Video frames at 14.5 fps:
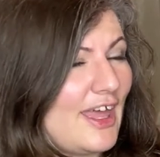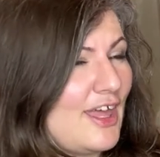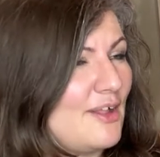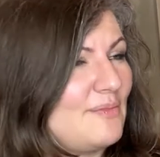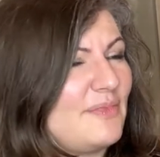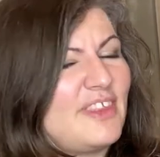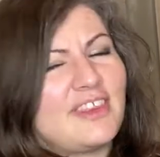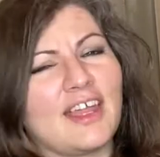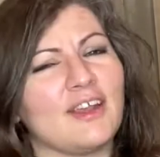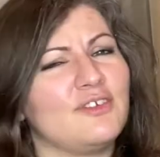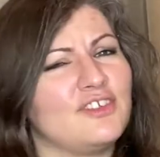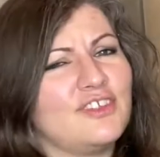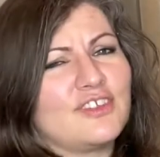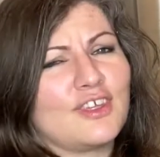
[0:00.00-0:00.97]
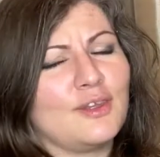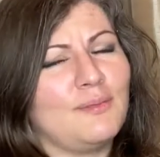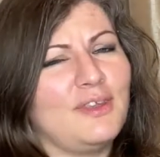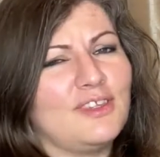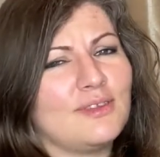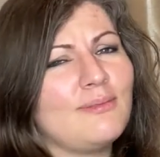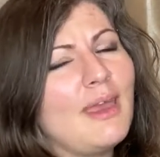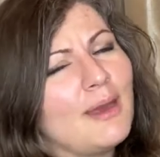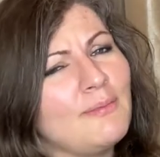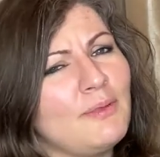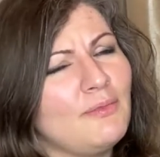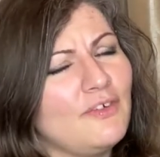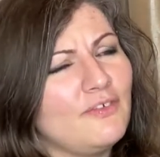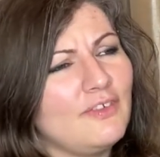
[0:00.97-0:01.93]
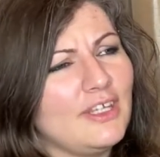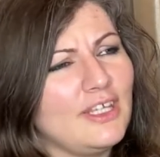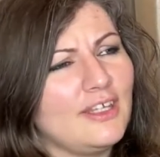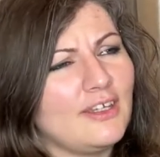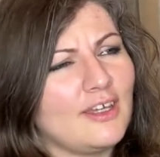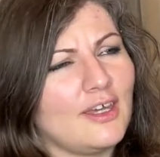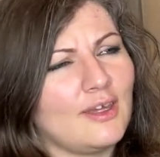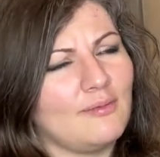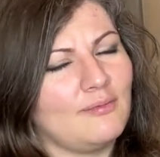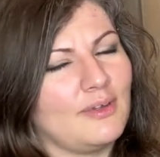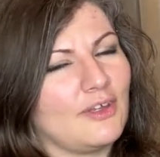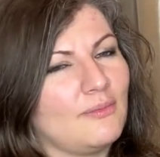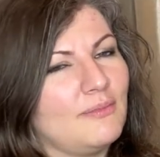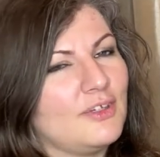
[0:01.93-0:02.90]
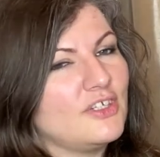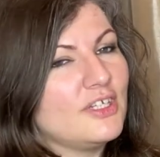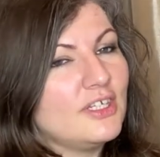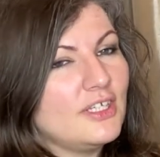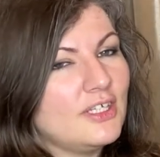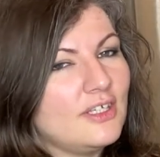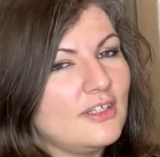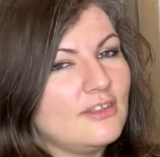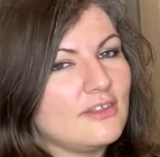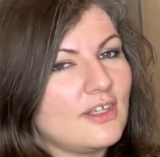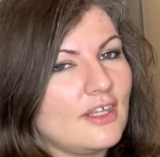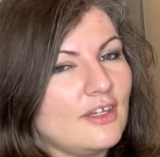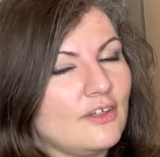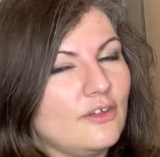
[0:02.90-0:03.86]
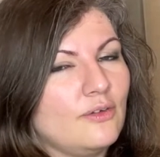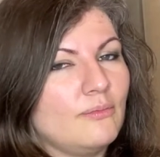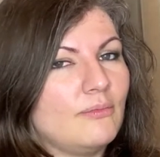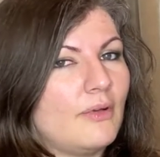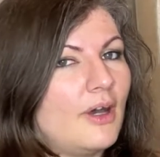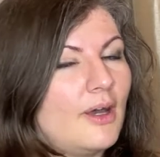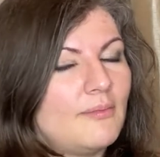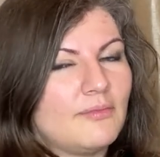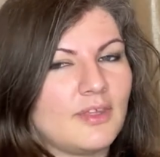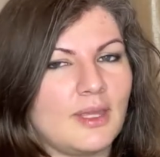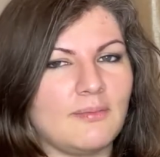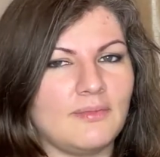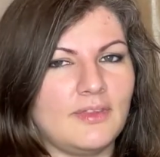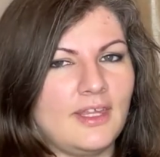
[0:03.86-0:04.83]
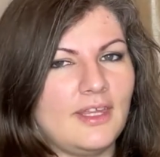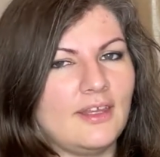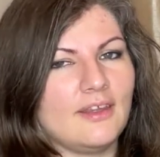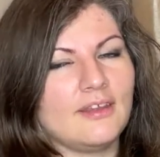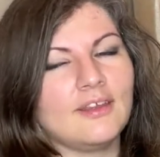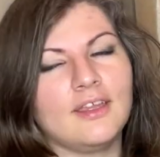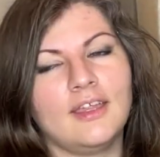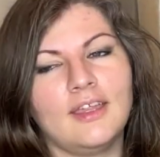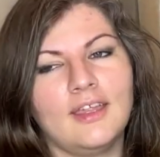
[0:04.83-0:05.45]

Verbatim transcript: Um, I thought it was just going to be some happy movie um, about a bunch of kids getting a new mom type thing,